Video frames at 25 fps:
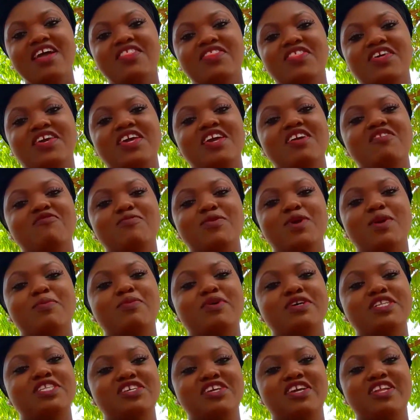they gave me a
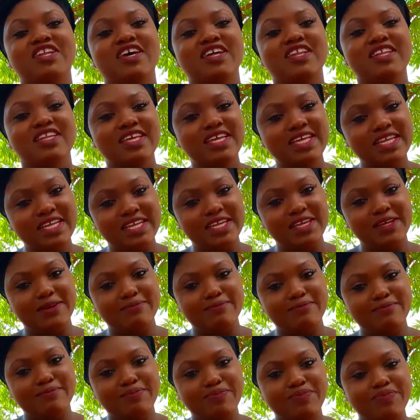particular
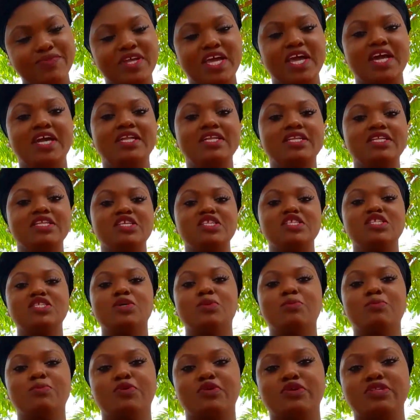nickname. And
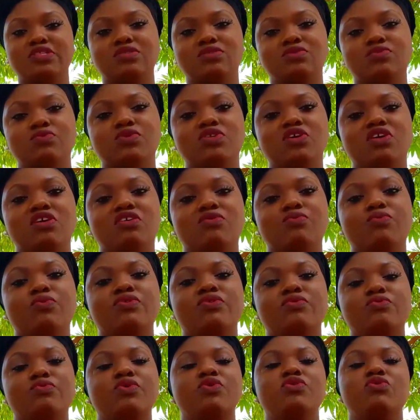some persons
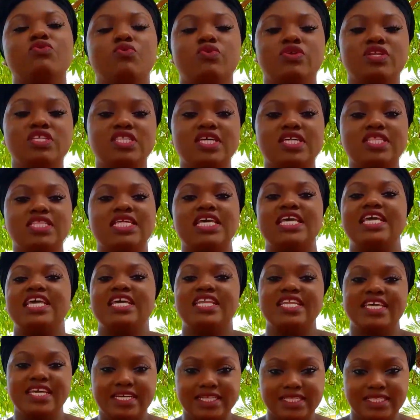would know this as
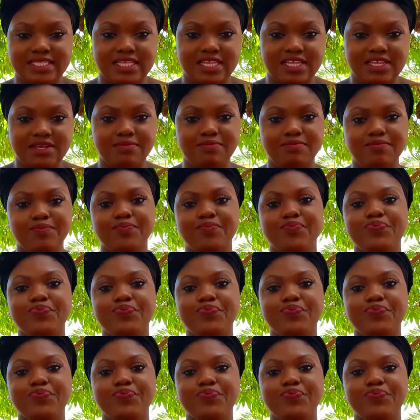alias name.